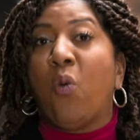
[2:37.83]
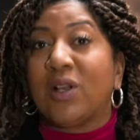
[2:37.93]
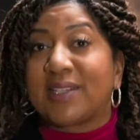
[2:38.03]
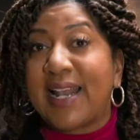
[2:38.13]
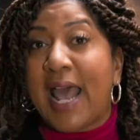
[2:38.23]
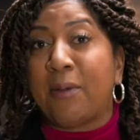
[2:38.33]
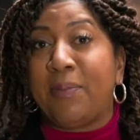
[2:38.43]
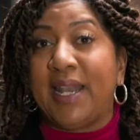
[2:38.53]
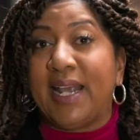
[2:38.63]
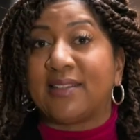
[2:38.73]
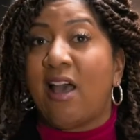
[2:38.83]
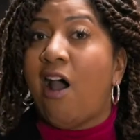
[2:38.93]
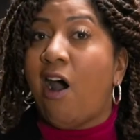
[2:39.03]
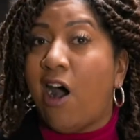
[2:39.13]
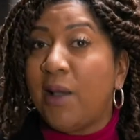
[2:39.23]
What's going to happen is
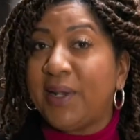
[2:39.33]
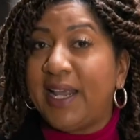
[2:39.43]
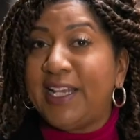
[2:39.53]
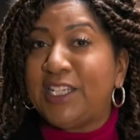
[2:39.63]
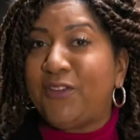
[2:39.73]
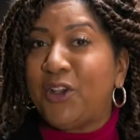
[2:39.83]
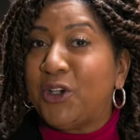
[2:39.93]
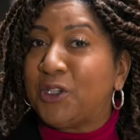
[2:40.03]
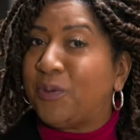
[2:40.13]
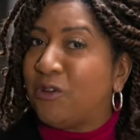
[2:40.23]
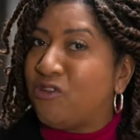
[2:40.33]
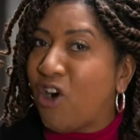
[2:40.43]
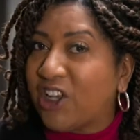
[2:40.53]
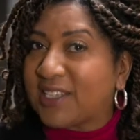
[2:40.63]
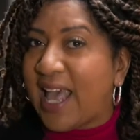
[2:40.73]
I'm going to interview husband
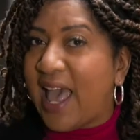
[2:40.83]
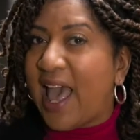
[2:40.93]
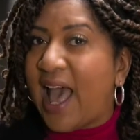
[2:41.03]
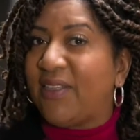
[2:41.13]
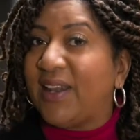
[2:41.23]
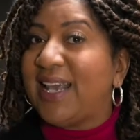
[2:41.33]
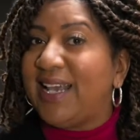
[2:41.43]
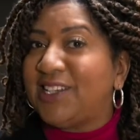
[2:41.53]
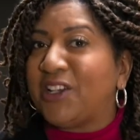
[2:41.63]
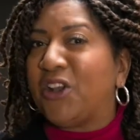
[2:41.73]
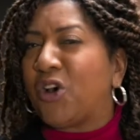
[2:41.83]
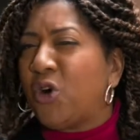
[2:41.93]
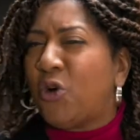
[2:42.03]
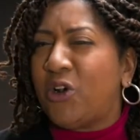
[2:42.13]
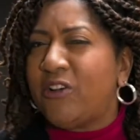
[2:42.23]
Ross and then he's going to
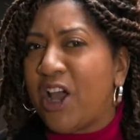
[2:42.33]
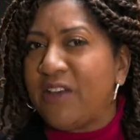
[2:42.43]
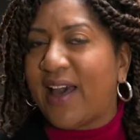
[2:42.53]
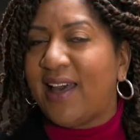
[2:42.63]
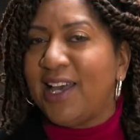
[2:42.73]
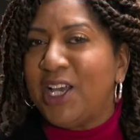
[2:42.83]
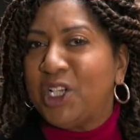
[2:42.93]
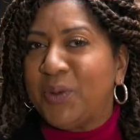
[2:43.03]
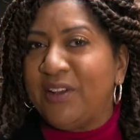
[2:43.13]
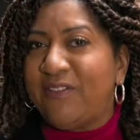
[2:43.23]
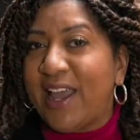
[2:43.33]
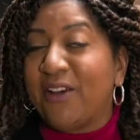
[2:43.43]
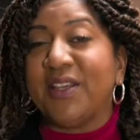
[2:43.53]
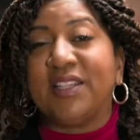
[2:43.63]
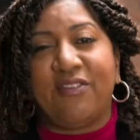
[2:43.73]
call her over to
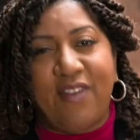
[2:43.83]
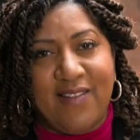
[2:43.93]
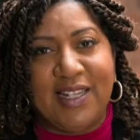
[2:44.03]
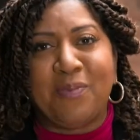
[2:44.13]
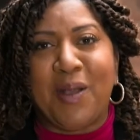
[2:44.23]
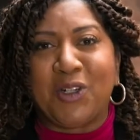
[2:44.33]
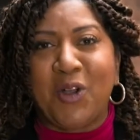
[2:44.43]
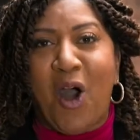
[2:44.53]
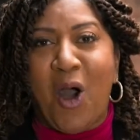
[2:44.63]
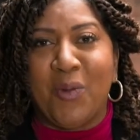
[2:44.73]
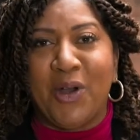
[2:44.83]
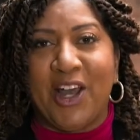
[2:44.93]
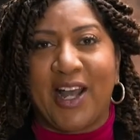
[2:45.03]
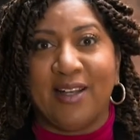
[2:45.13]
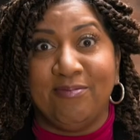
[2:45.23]
unveil this very special
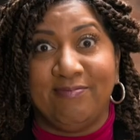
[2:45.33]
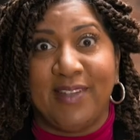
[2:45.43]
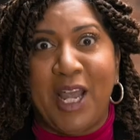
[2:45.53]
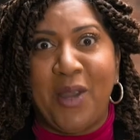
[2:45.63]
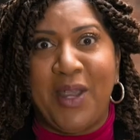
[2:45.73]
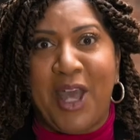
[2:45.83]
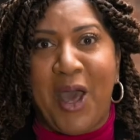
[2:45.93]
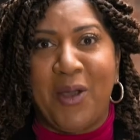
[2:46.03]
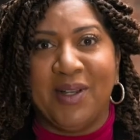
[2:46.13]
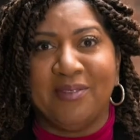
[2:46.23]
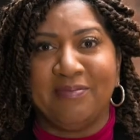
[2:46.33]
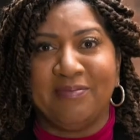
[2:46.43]
artwork. Here we go.